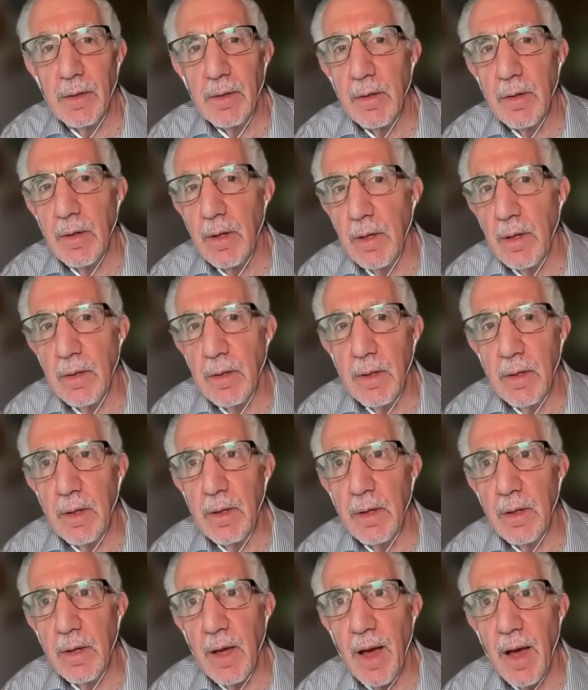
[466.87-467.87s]

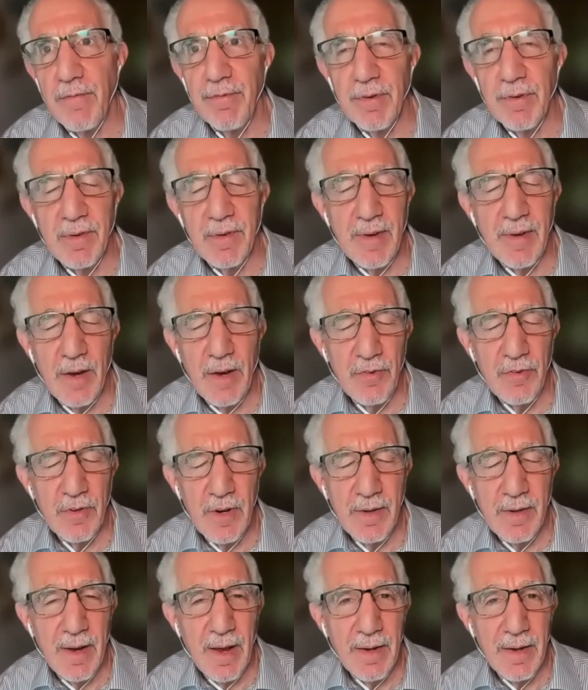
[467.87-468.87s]
the conference session
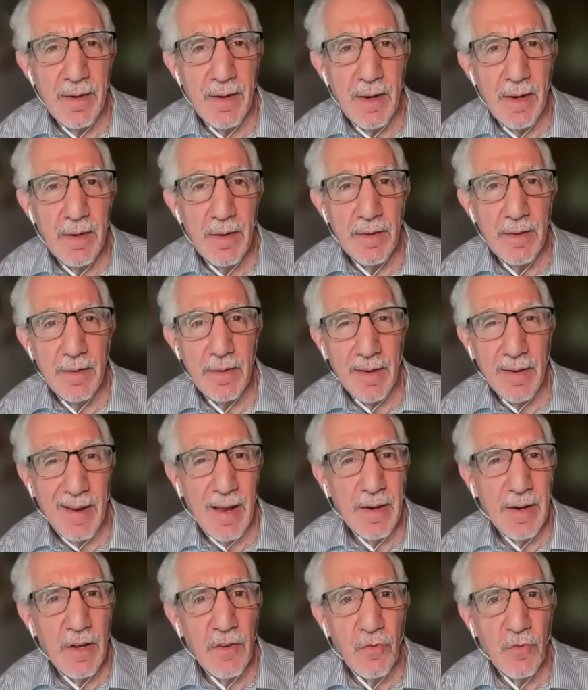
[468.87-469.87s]

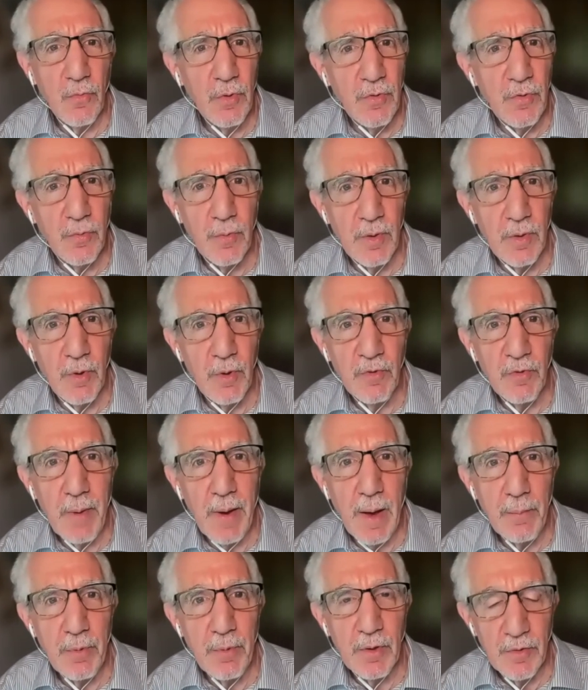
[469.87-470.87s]
attendance, which were the most
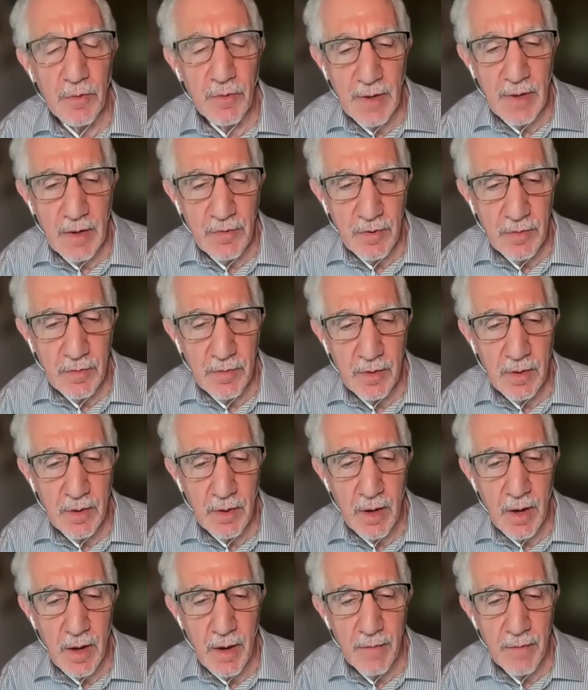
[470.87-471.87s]
popular sessions at the
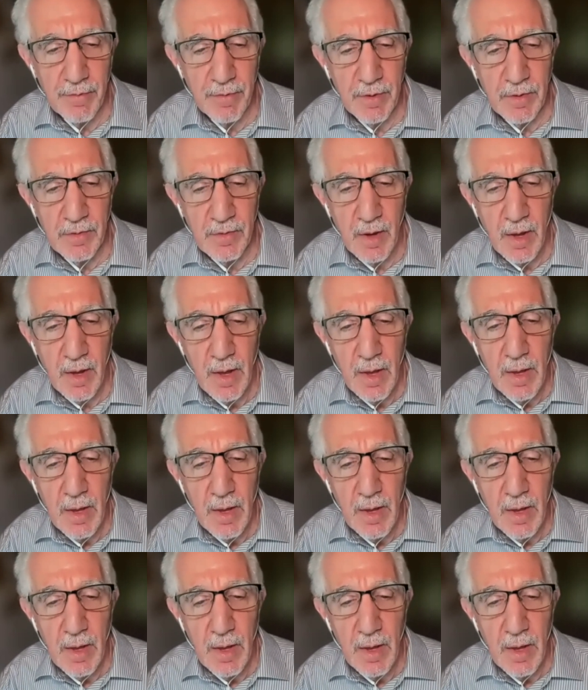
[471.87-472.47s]
conference,